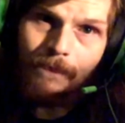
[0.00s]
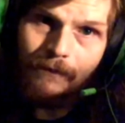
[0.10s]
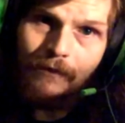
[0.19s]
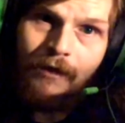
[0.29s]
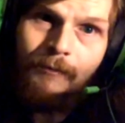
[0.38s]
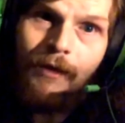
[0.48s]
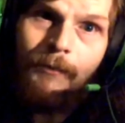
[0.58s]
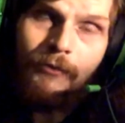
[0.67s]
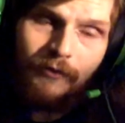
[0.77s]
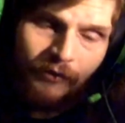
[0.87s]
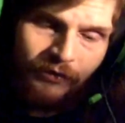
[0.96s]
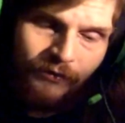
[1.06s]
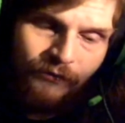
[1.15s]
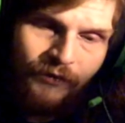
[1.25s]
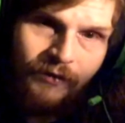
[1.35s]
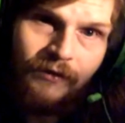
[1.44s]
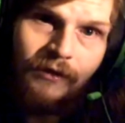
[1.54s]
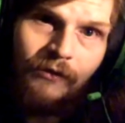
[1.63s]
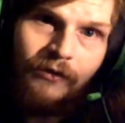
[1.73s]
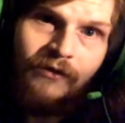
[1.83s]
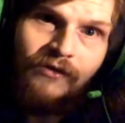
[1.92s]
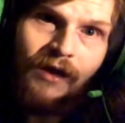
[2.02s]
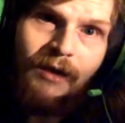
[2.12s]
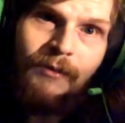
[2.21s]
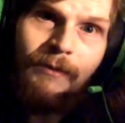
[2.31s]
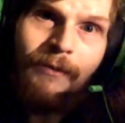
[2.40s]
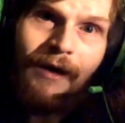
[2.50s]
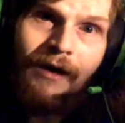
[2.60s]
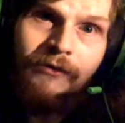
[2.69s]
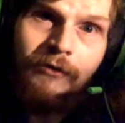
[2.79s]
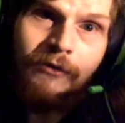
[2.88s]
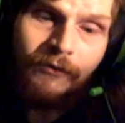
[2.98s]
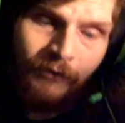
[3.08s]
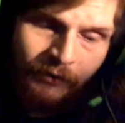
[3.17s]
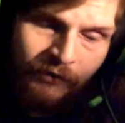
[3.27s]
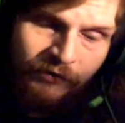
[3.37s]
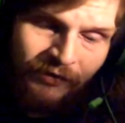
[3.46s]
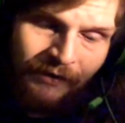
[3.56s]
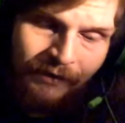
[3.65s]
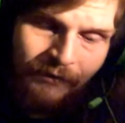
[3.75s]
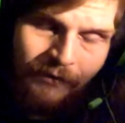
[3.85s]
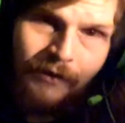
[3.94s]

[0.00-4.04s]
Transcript: in my predictions video, the slimy bastard is going to cheat.